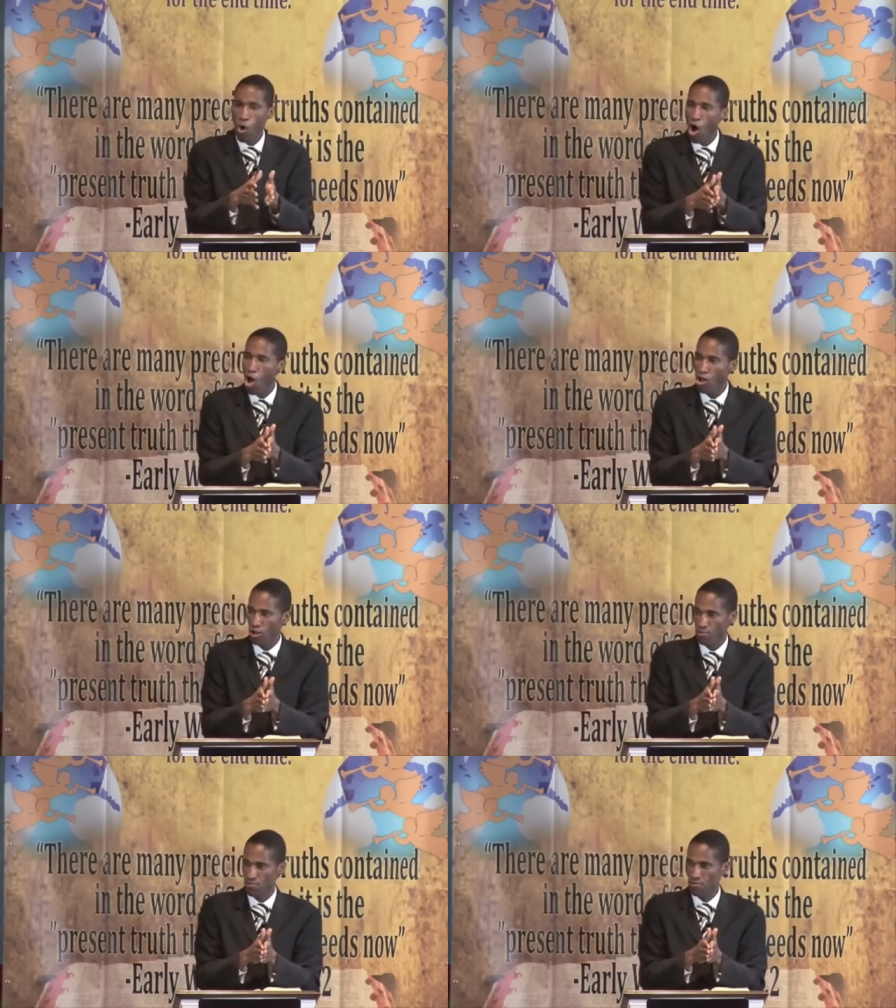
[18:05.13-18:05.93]

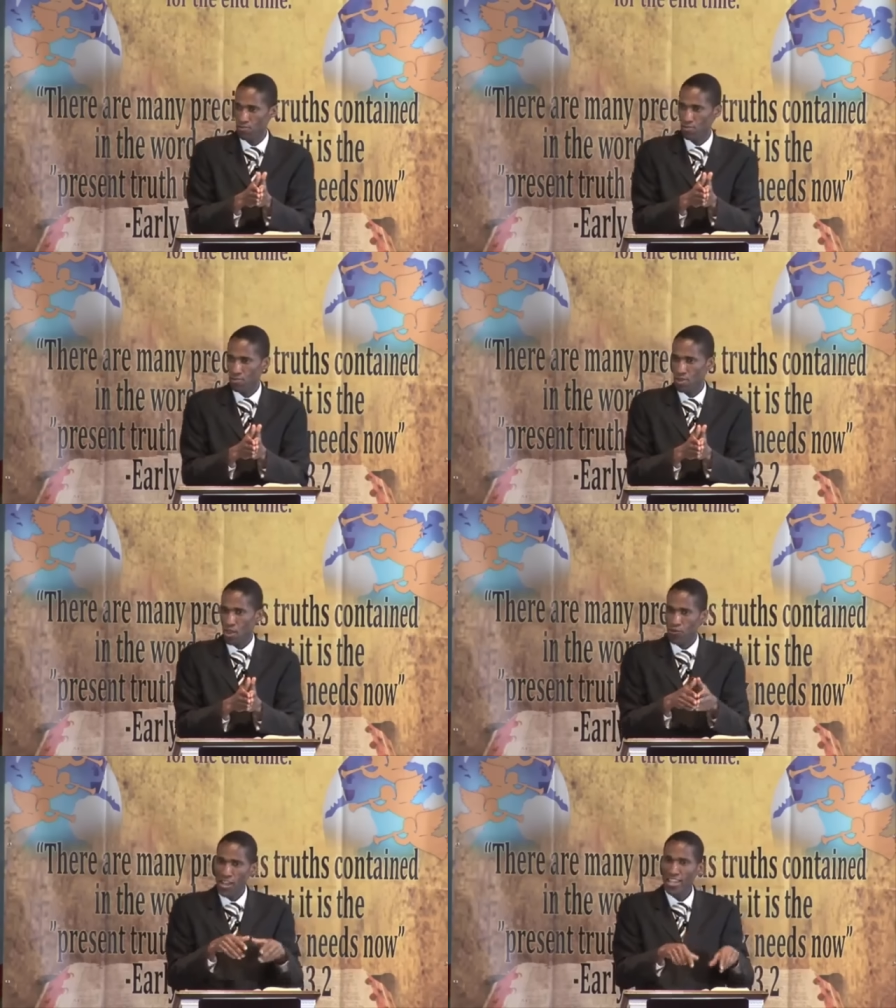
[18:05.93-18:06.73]
Paul
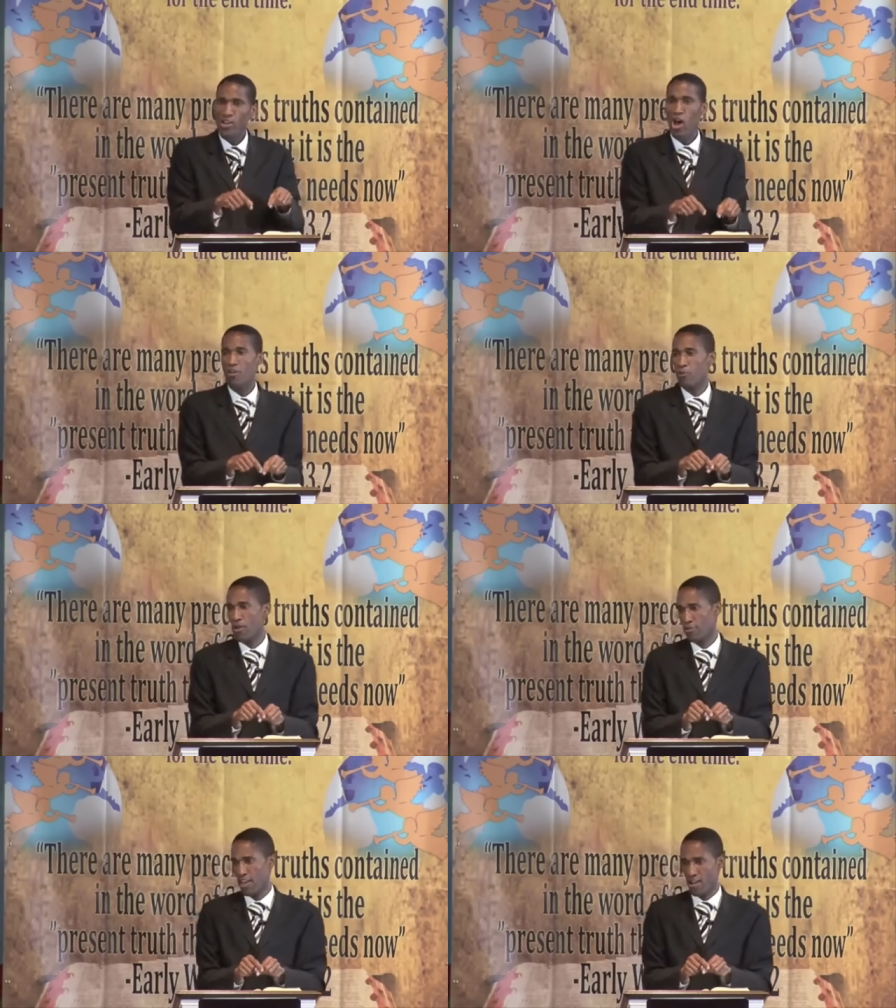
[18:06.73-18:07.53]
fell in love
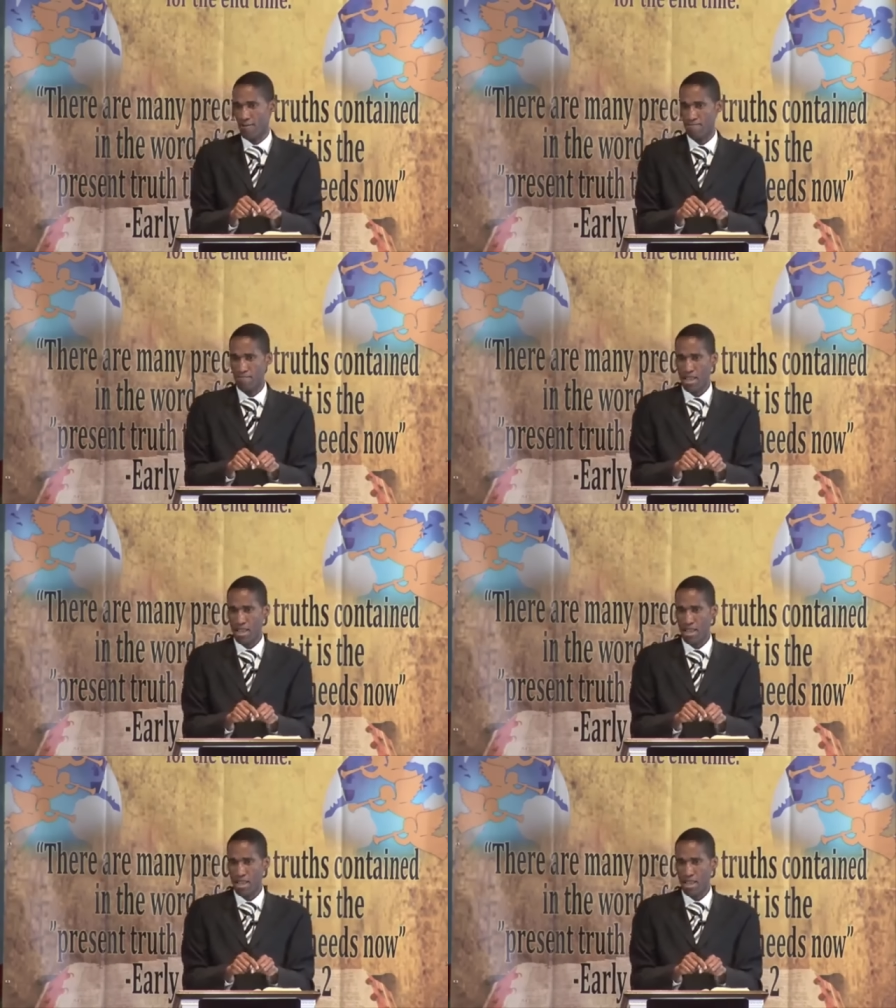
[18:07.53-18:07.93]
with here?